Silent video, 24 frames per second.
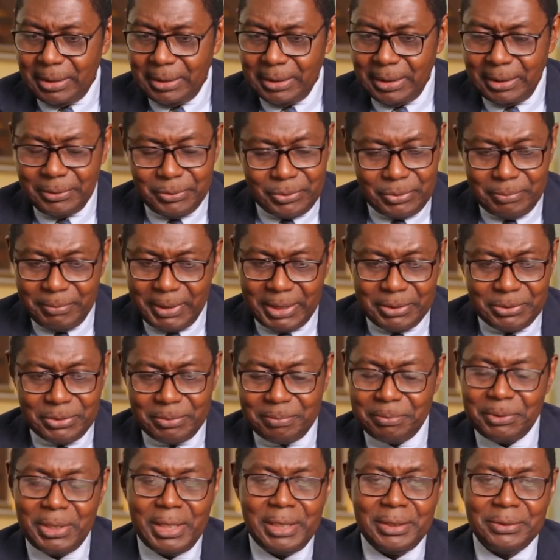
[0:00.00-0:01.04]
And to my
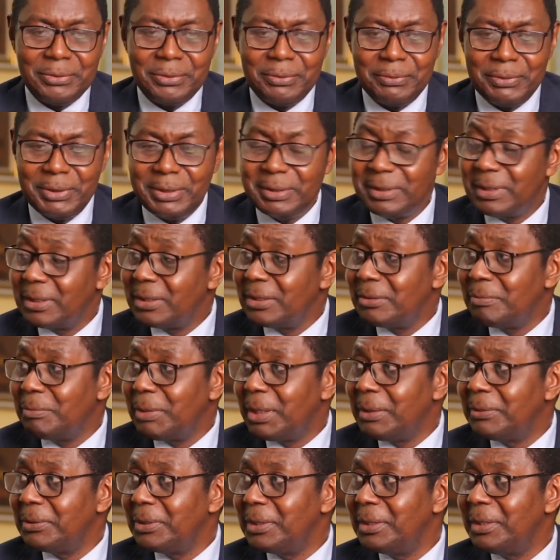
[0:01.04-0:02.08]
surprise, within 6
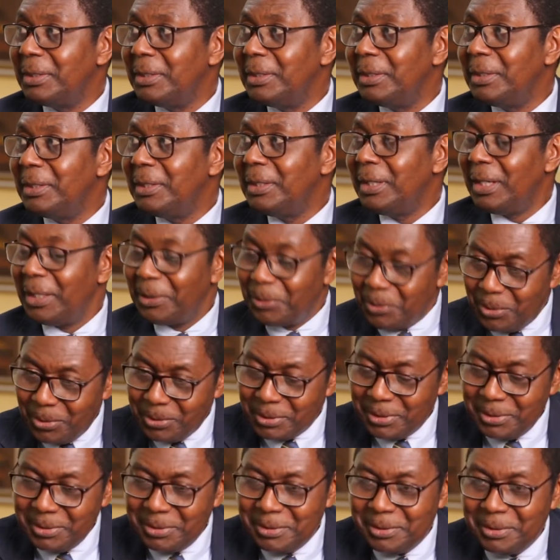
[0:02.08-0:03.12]
months, I
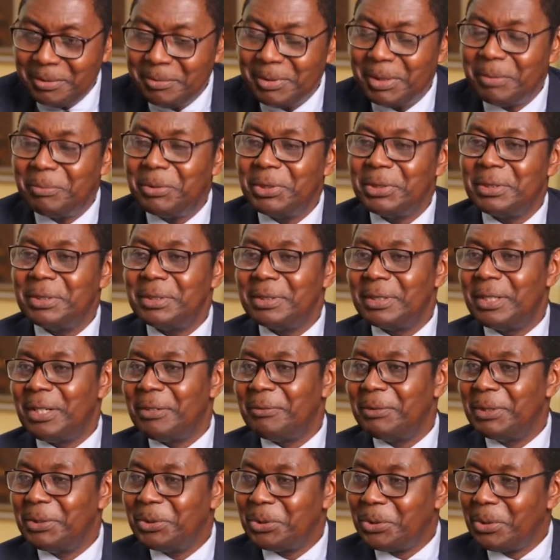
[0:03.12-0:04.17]
got the British
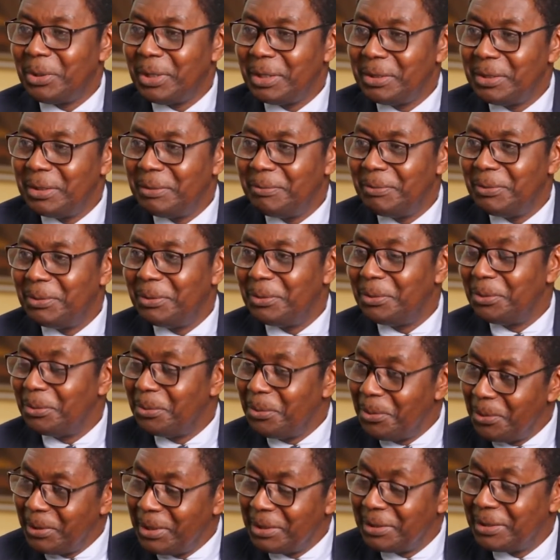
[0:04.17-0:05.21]
government scholarship to
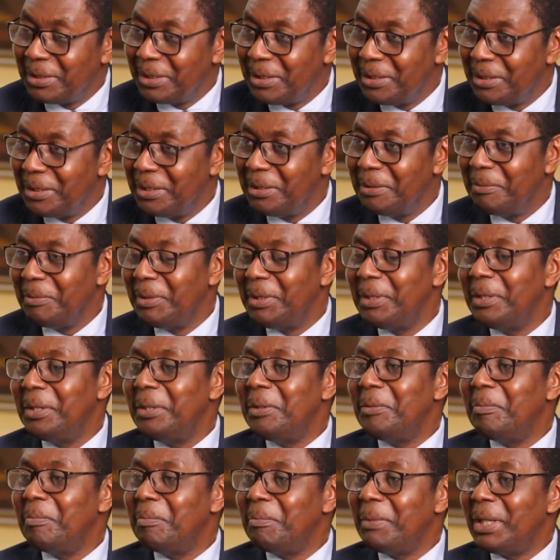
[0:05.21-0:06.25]
go and study
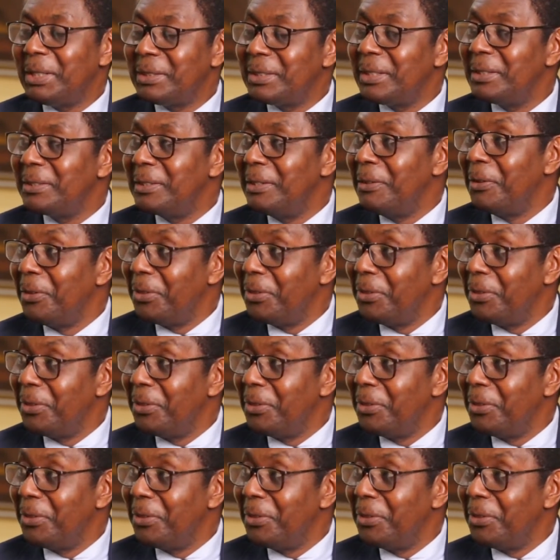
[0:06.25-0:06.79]
Masters in